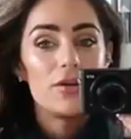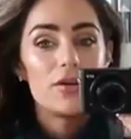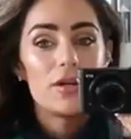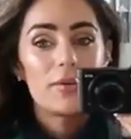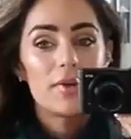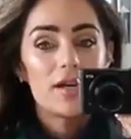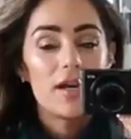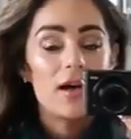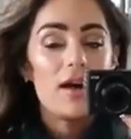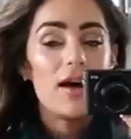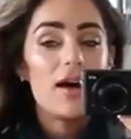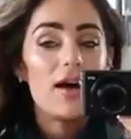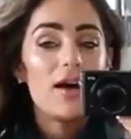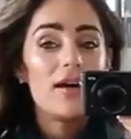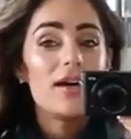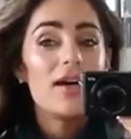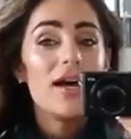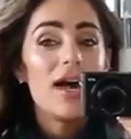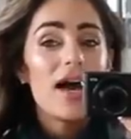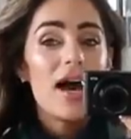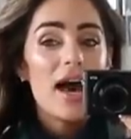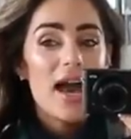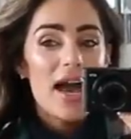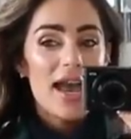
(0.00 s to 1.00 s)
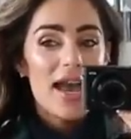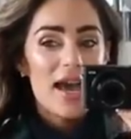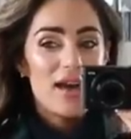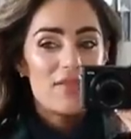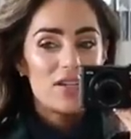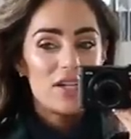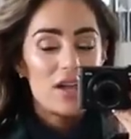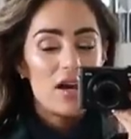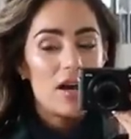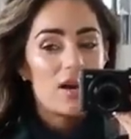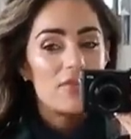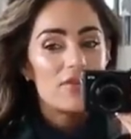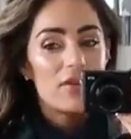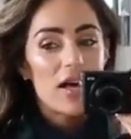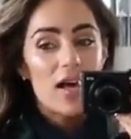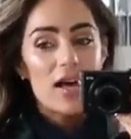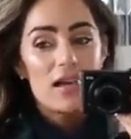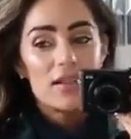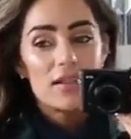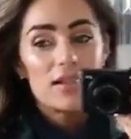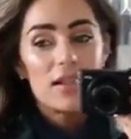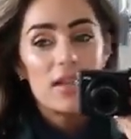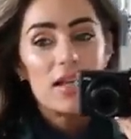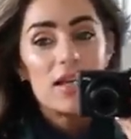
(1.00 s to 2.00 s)
load up the car. I have an
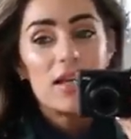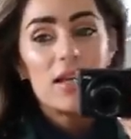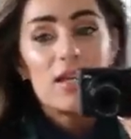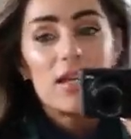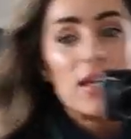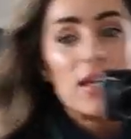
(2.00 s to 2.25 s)
Arvelle